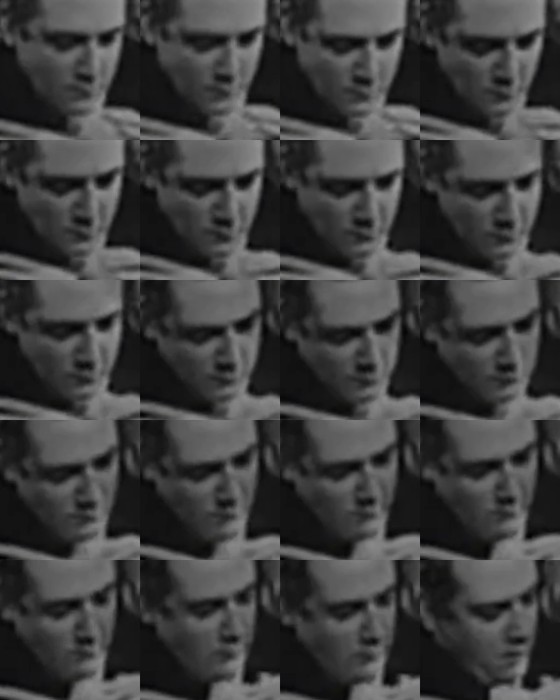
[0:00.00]
wasn't a
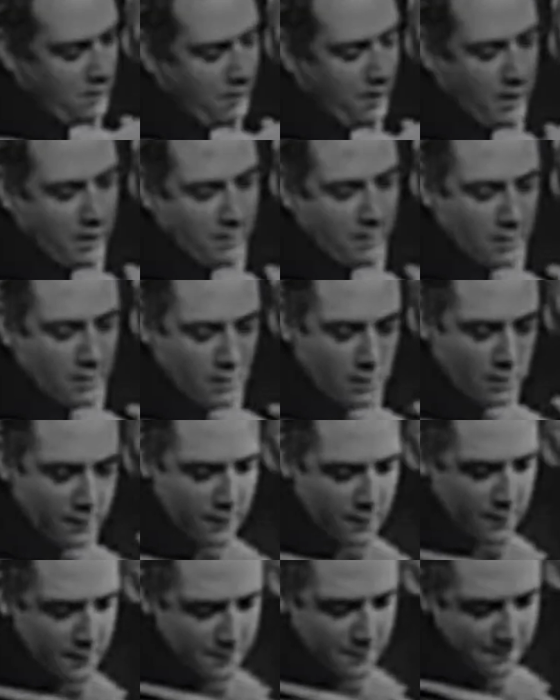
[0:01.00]
factor.
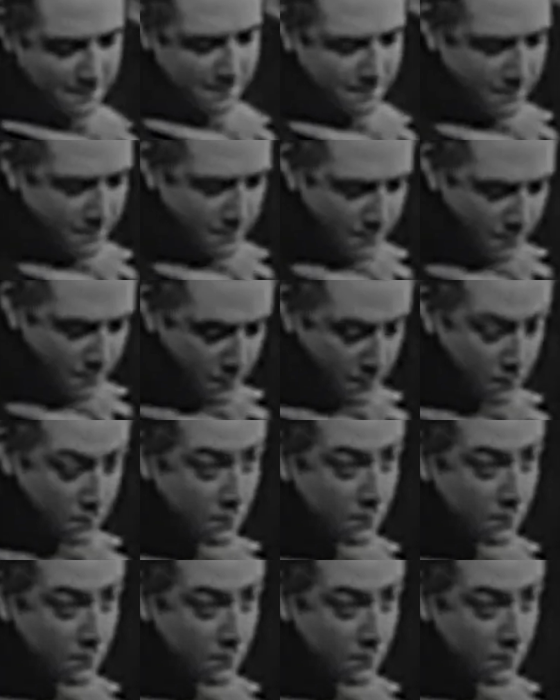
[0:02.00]
His rich, deep